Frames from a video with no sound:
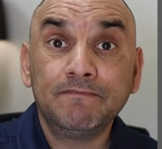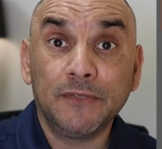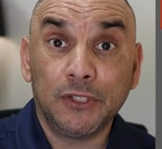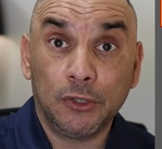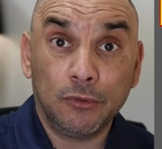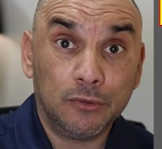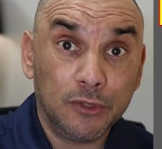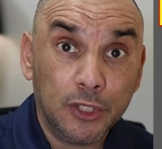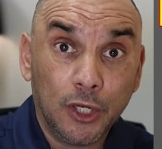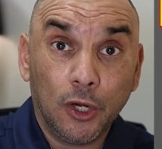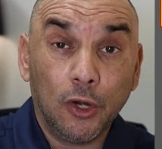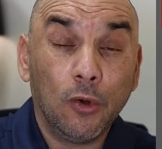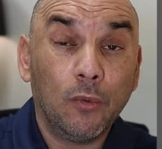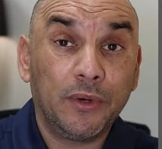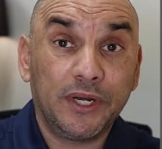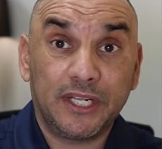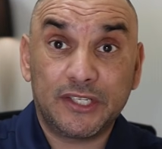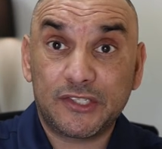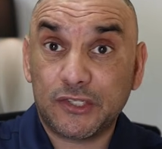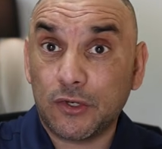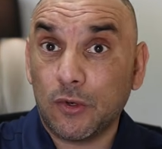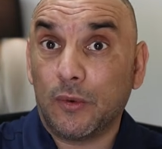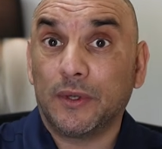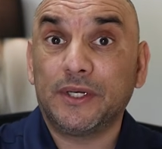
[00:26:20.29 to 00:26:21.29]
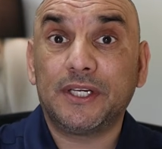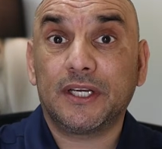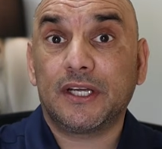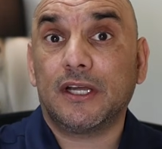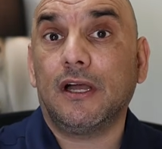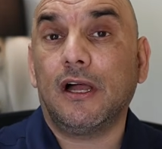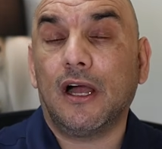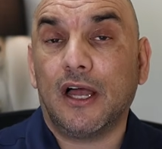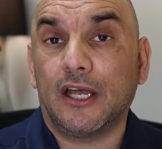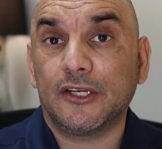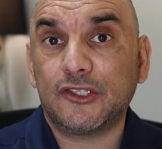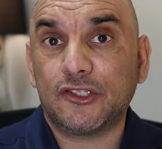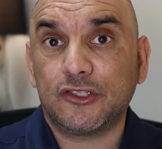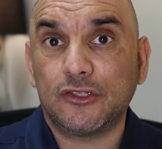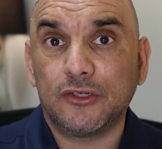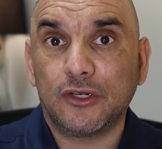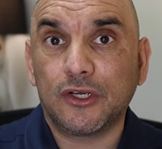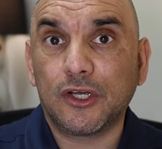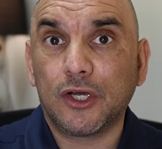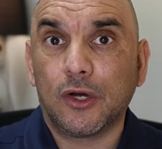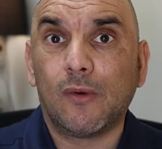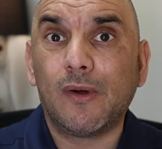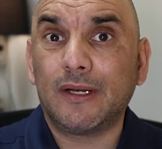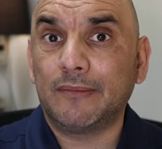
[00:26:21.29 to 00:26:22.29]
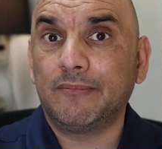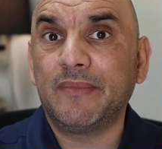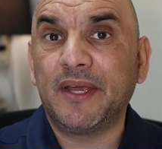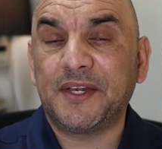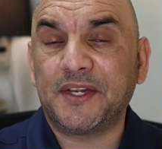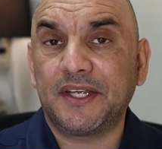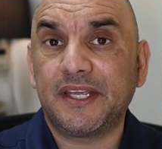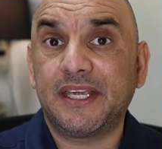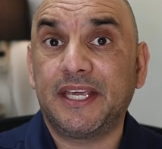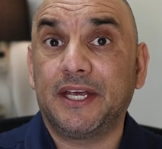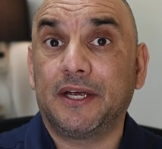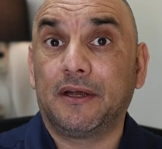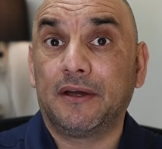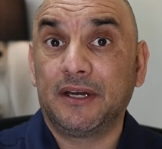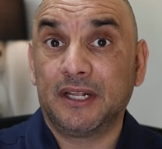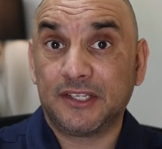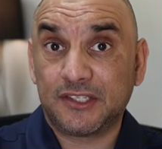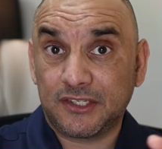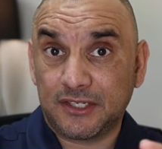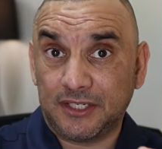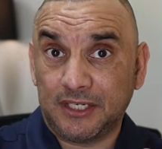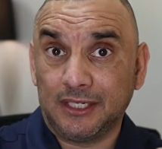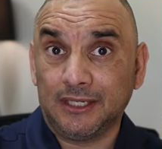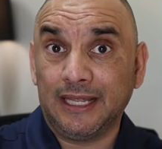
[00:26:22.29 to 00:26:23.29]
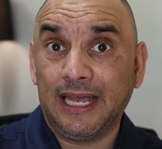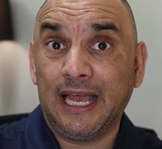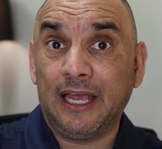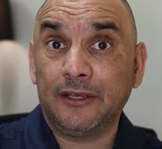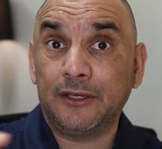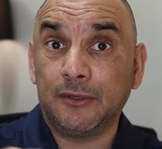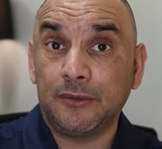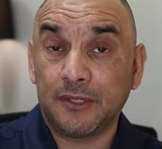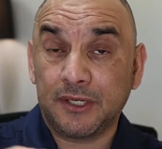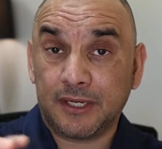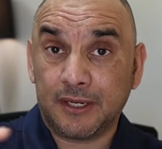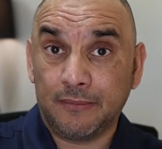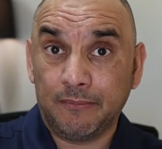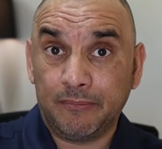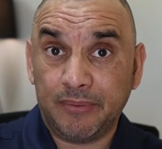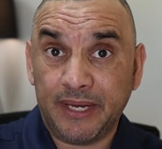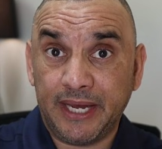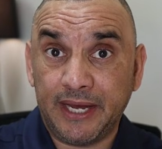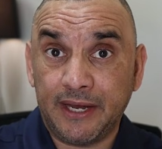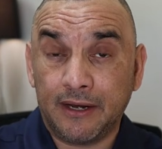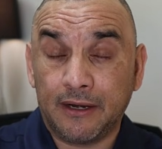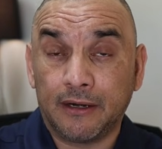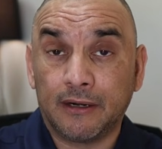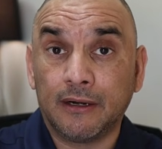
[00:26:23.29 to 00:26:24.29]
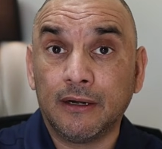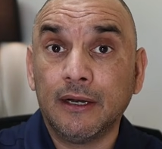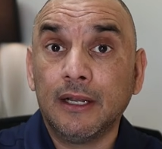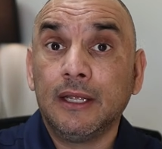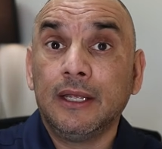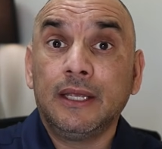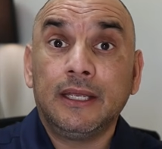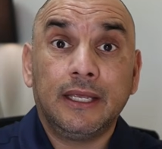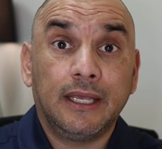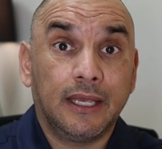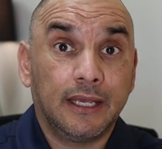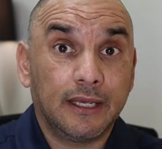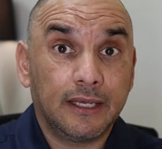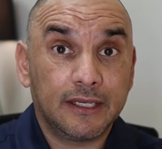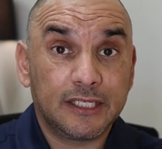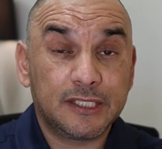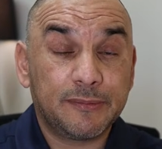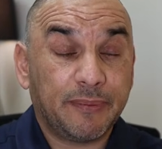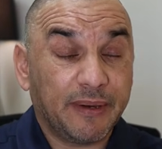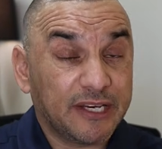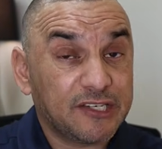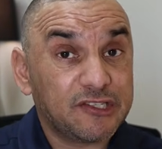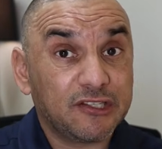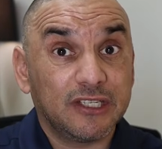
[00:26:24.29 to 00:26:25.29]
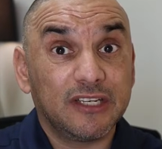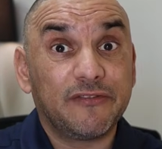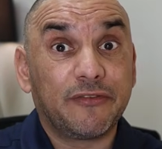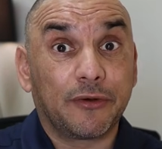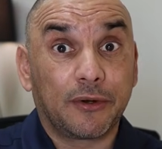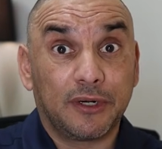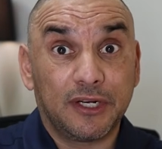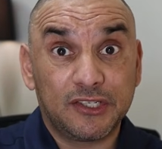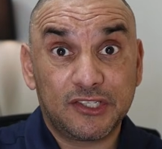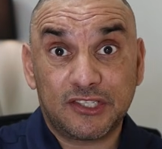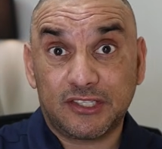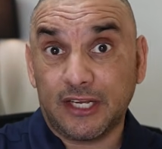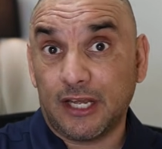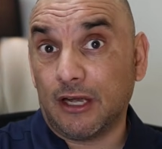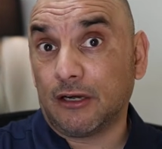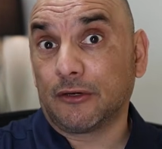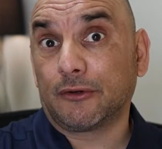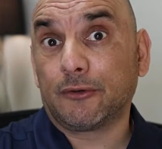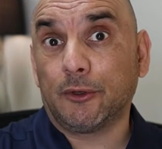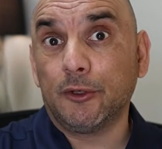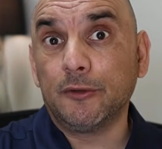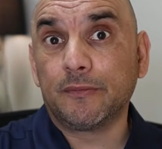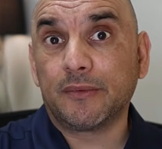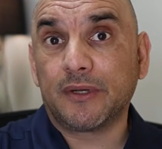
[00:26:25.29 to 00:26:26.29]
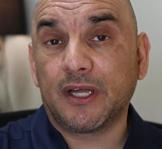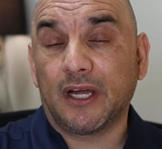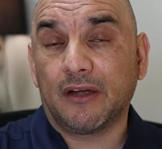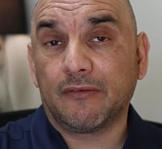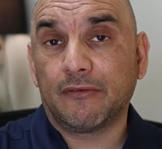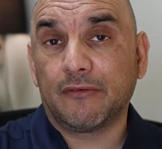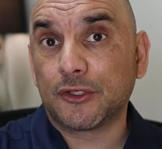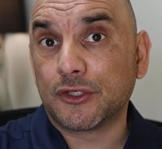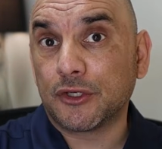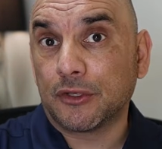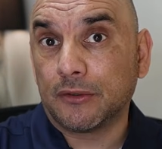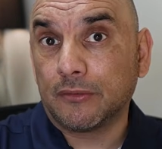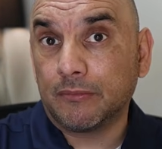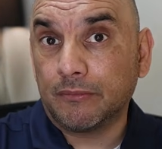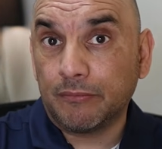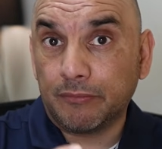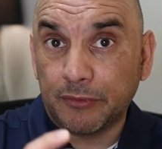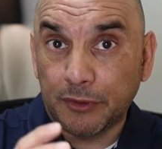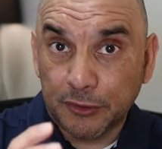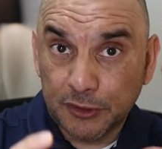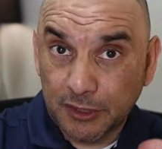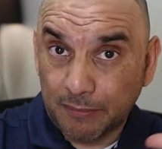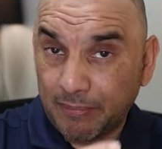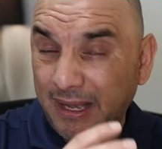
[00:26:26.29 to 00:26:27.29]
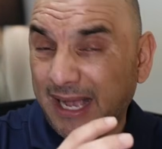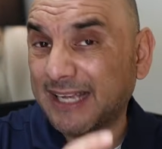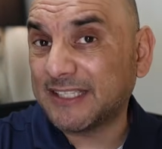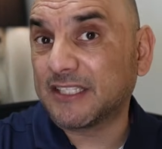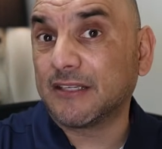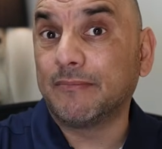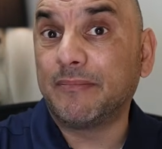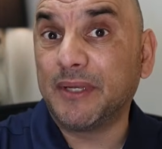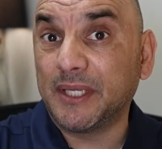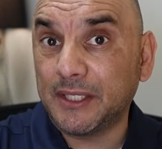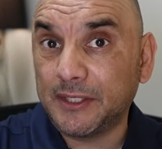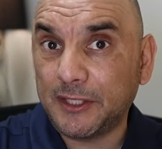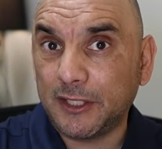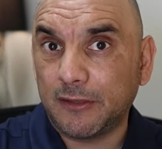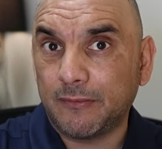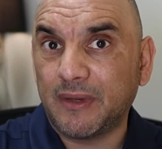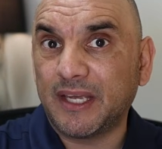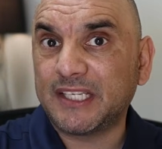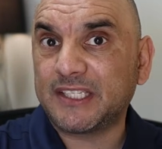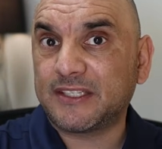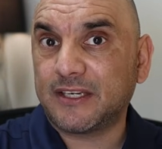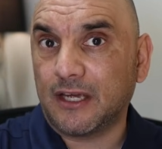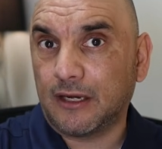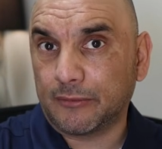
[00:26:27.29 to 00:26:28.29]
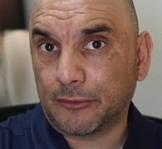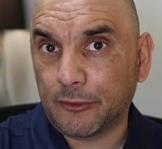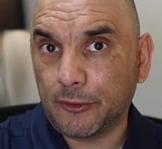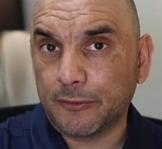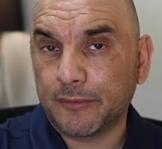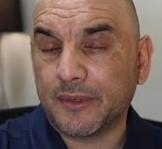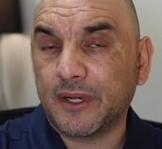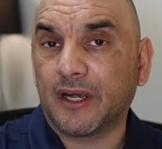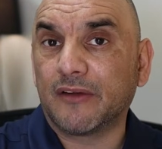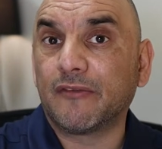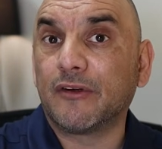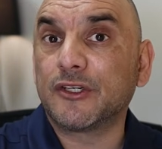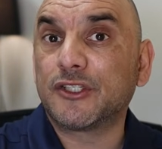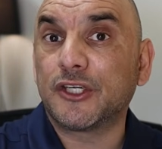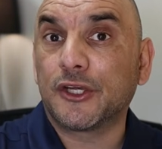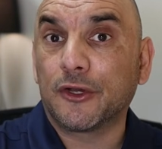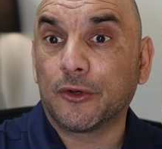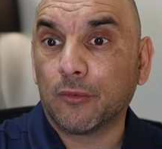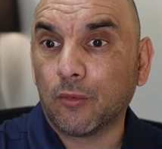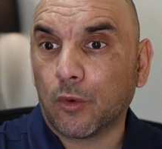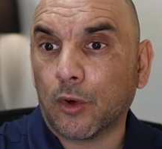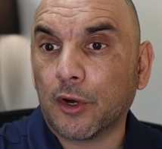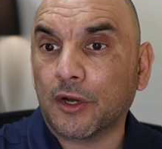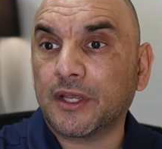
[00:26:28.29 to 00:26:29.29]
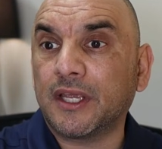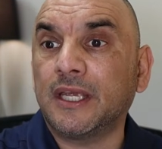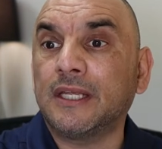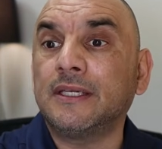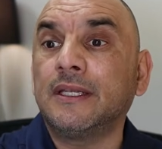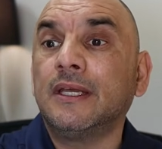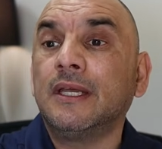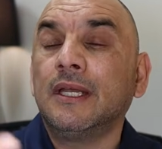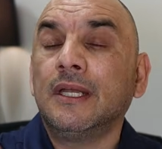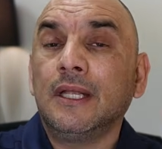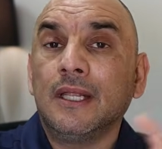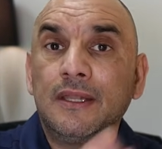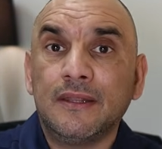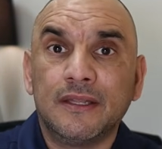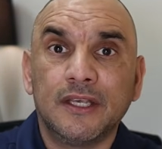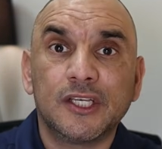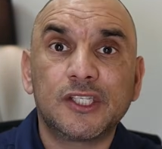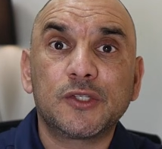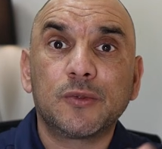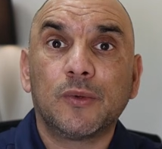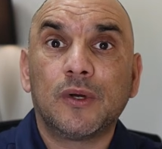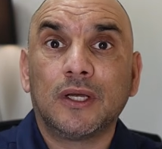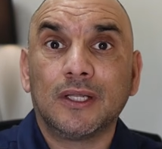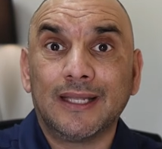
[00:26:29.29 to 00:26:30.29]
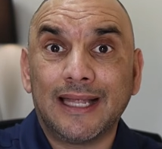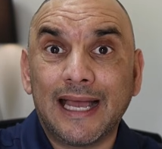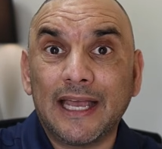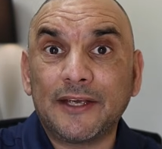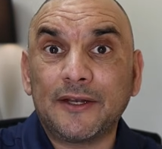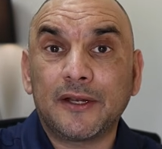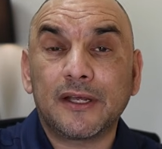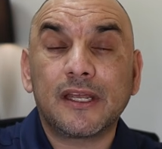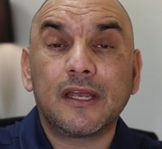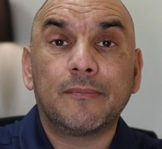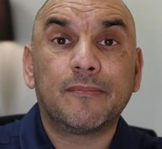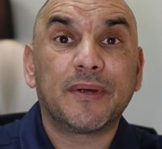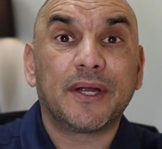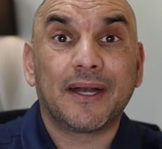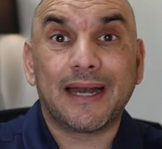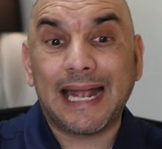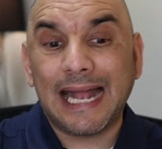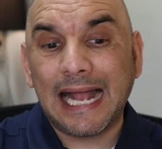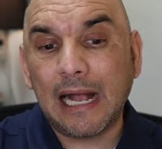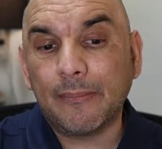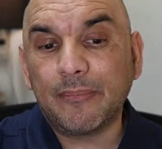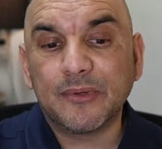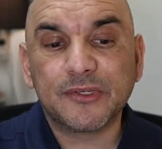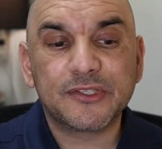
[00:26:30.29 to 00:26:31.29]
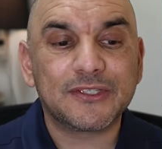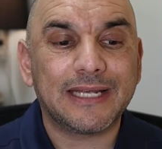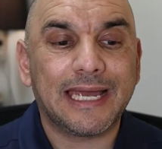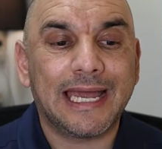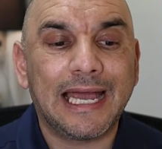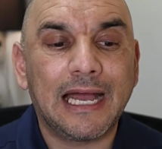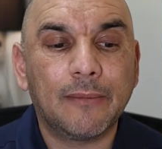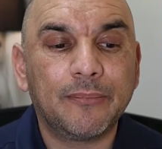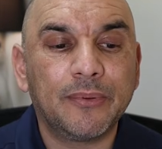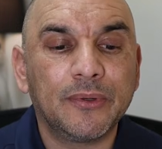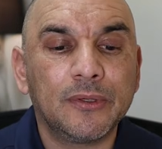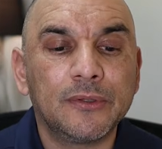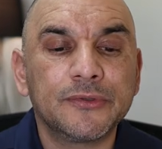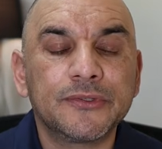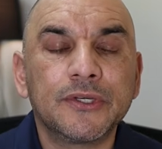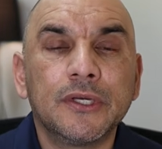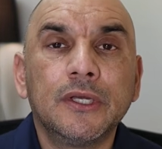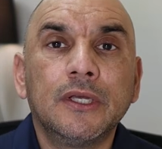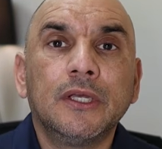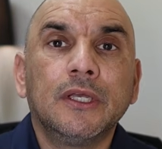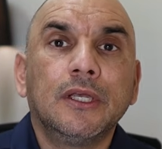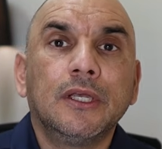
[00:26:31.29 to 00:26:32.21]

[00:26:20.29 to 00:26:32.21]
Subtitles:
You know what it's going to cost you to go on Medicare, and it's going to allow you to compare, especially if you're going to stay on group coverage, or there's a possibility you may stay on group coverage and you're working. This will allow you to compare apples to apples